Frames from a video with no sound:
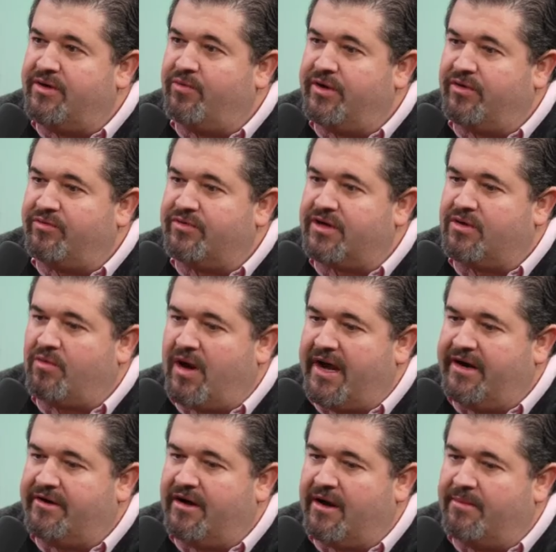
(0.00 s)
it will
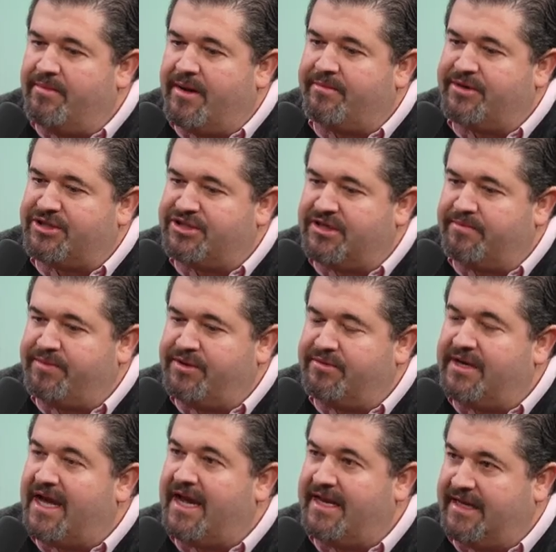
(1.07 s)
require our membership
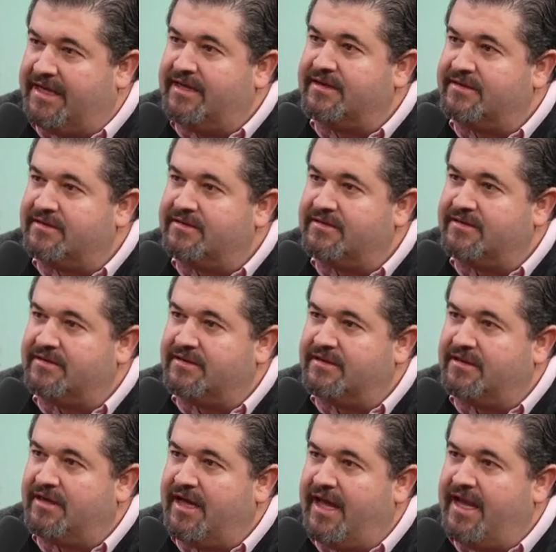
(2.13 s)
uniting
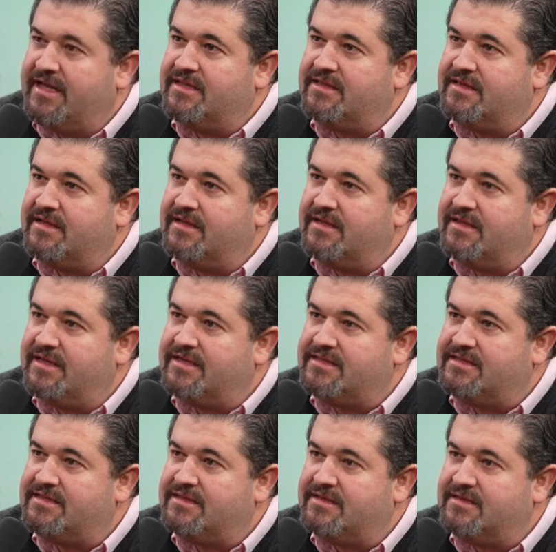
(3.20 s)
in
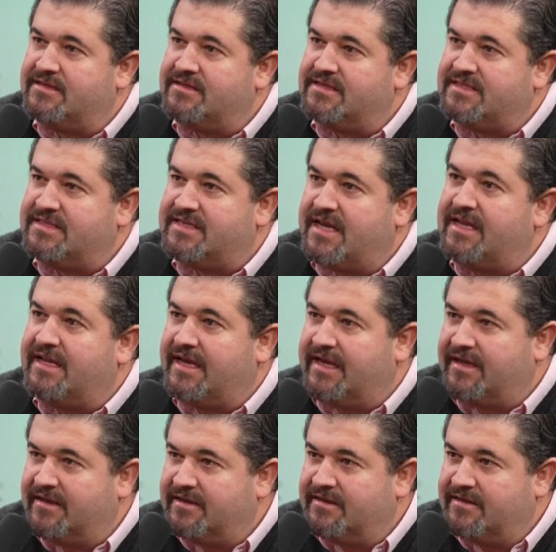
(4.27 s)
this
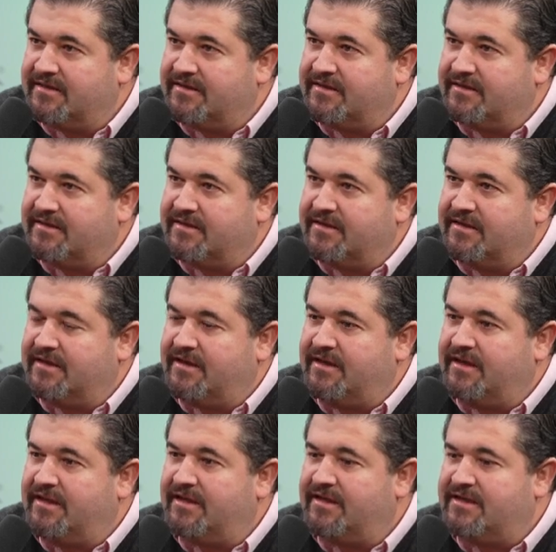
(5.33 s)
sending,
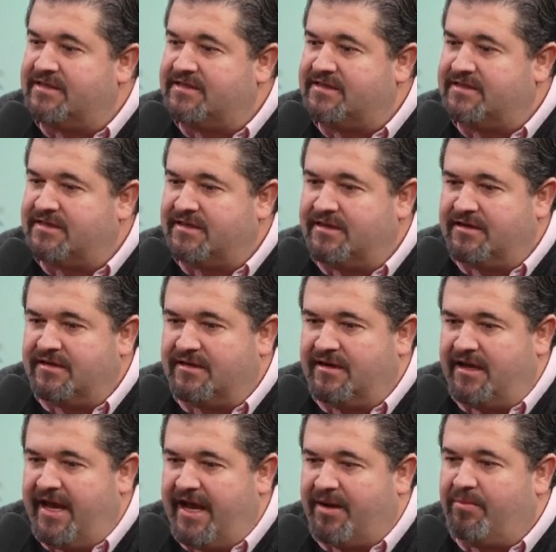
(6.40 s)
in this
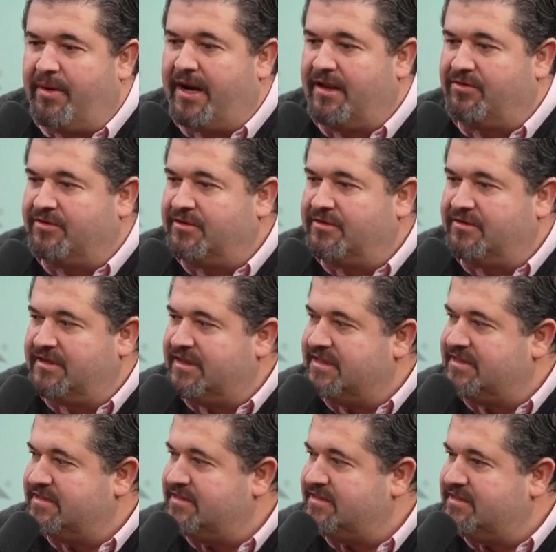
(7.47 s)
ekbalo, you know, in
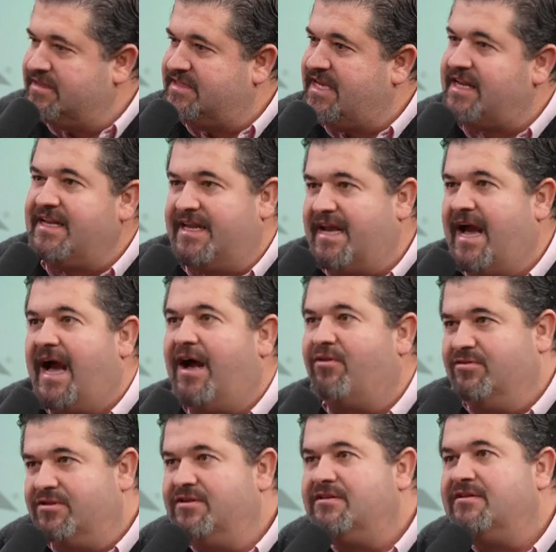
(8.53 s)
this sending
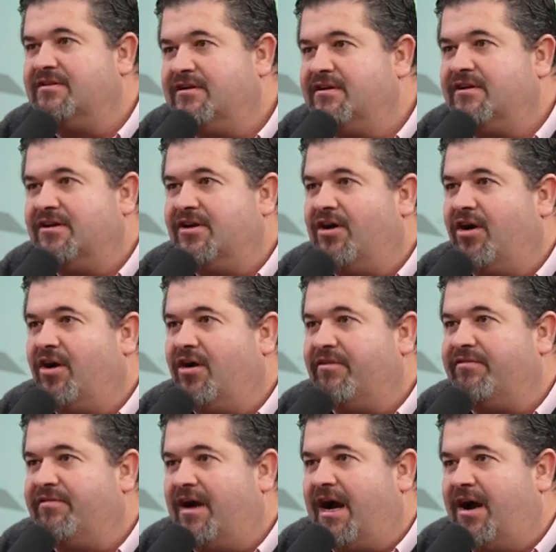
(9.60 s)
out
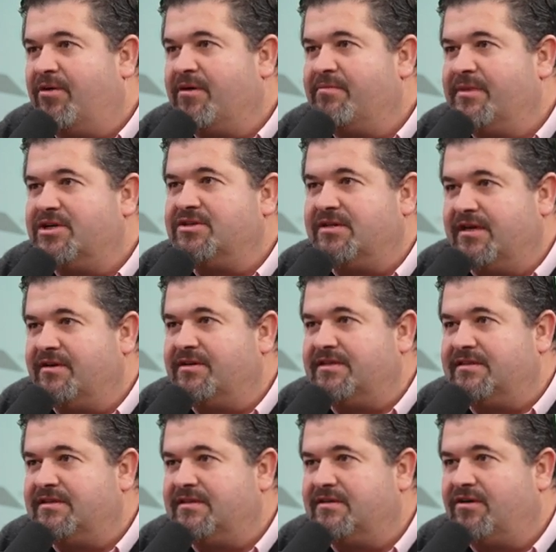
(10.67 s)
of our
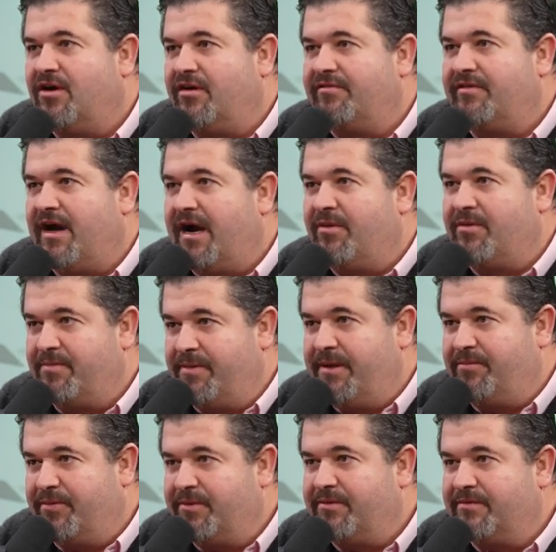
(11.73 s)
missionaries, of our
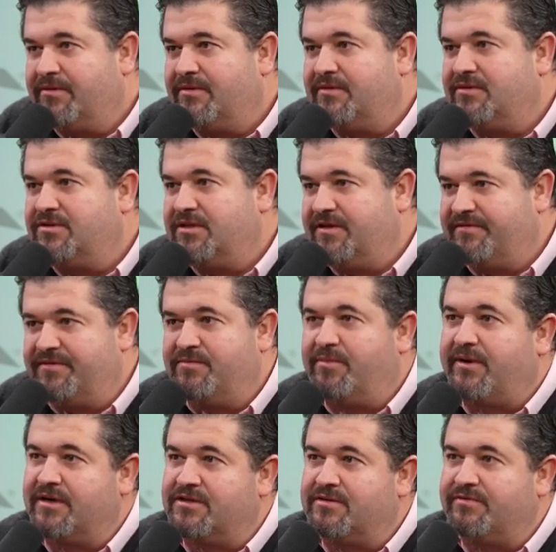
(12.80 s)
people to different
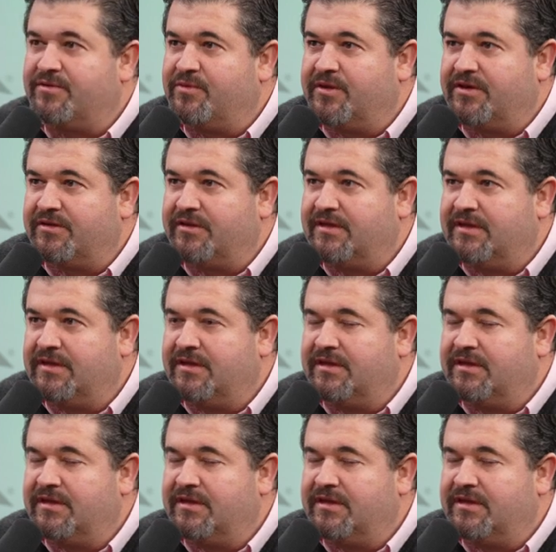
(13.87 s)
parts of the world.